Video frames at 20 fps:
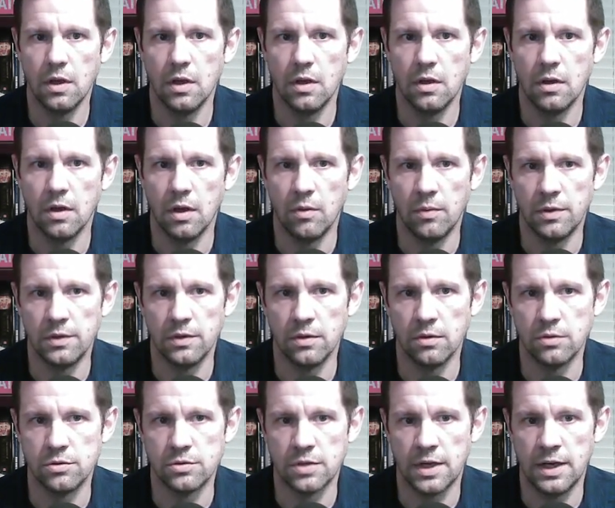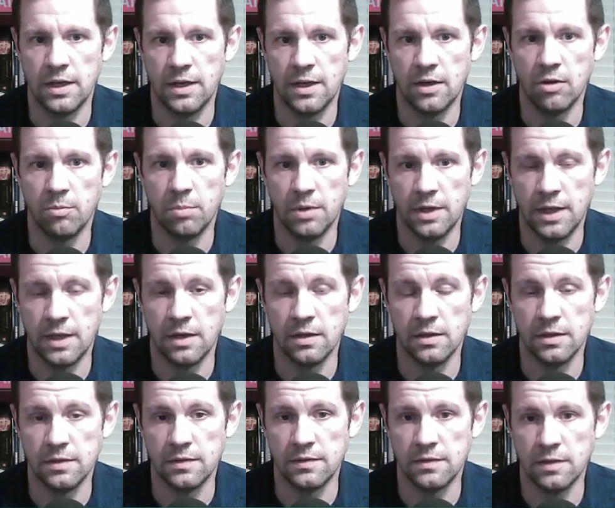I went to go try Nano Banana
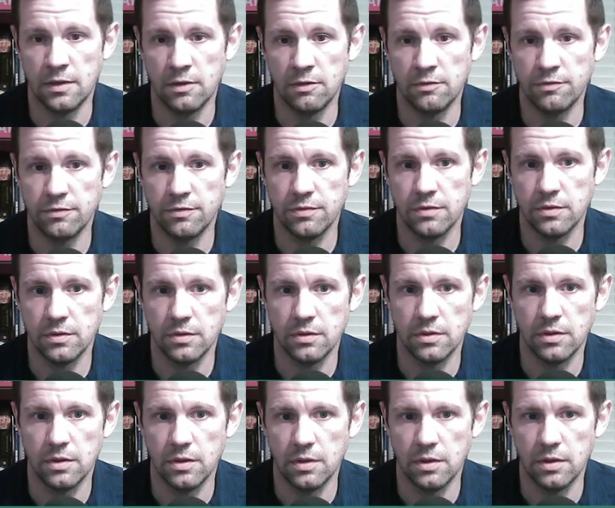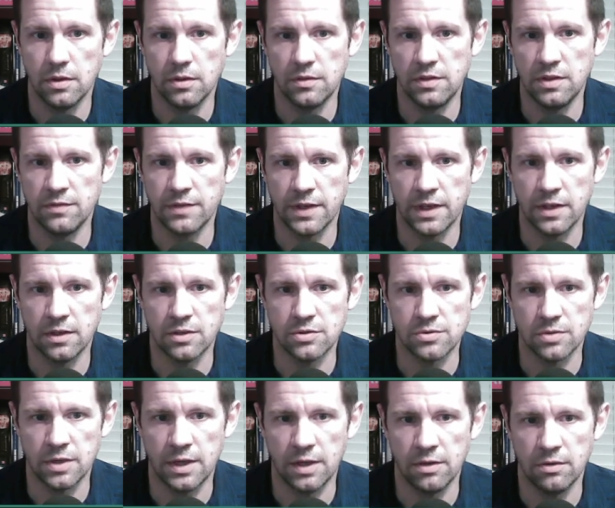itself, see if I could get a
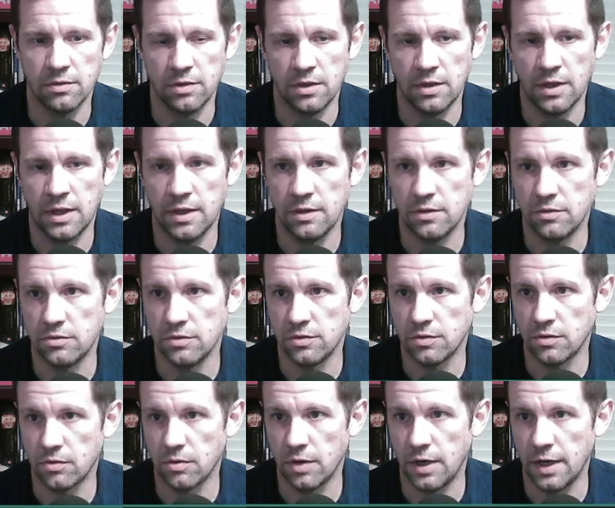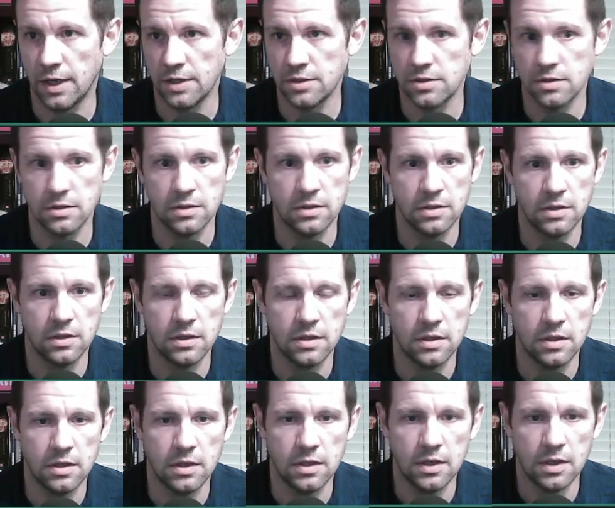trial, and that just crashed.
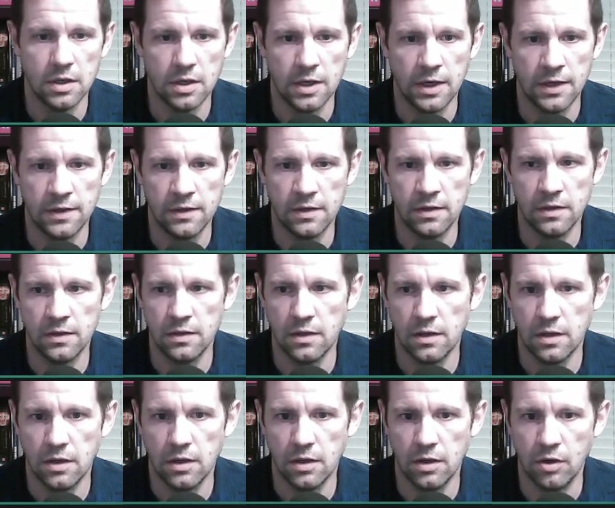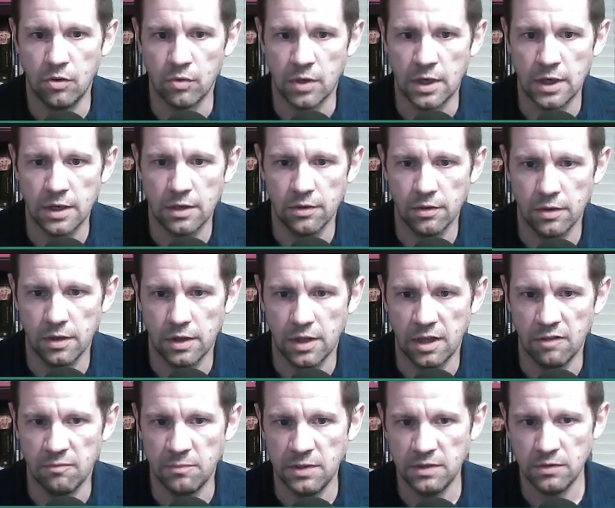And then Grok
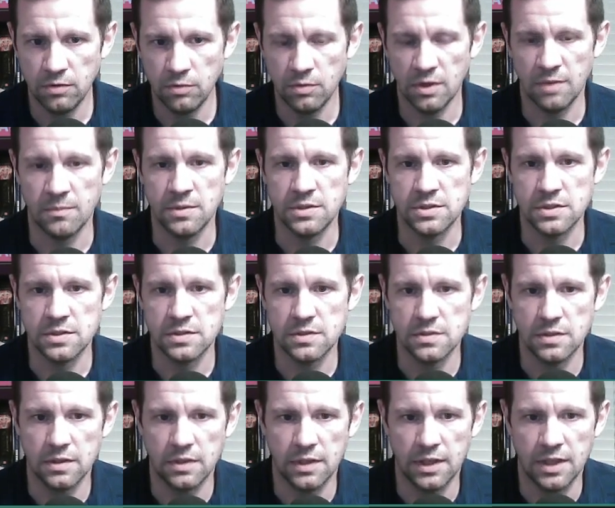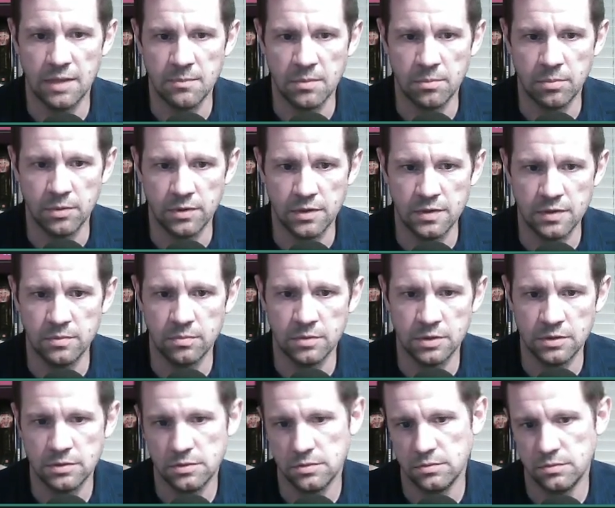gave me 2 images. It came up with this
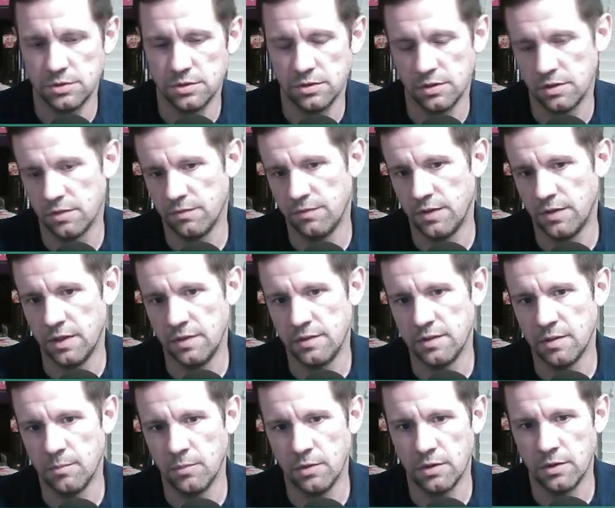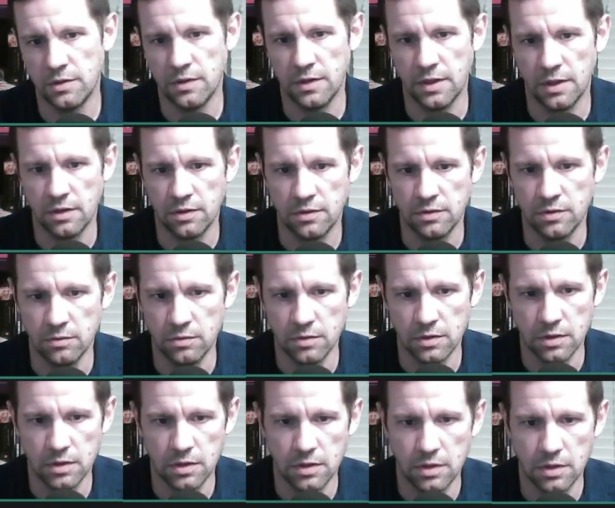one, which looks very similar to the other 2,
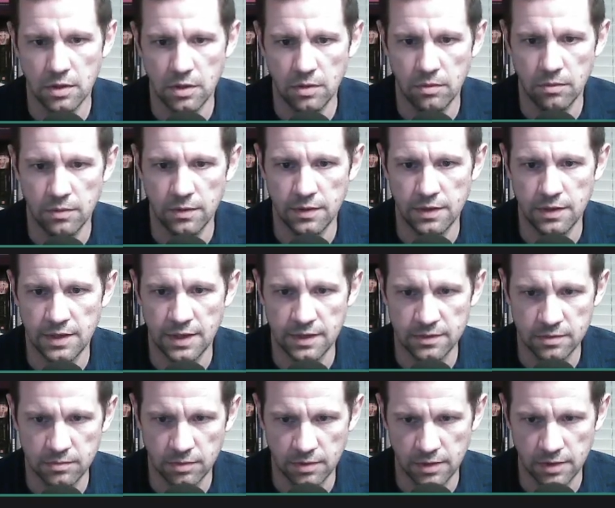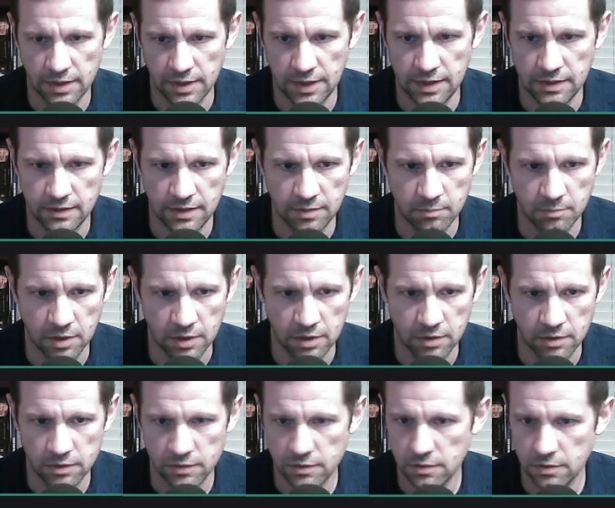with a desk with like 18
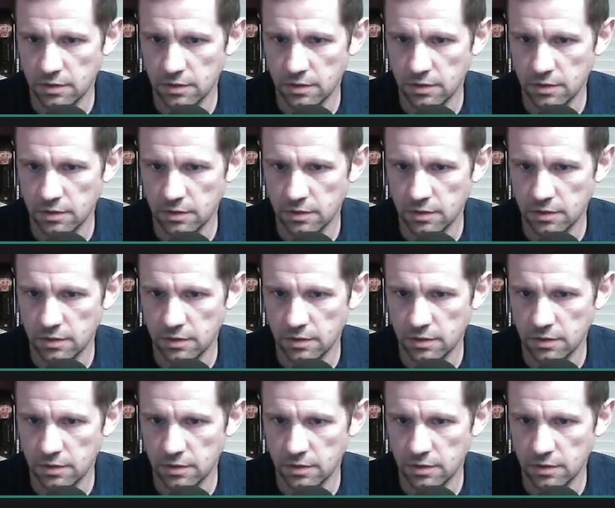monitors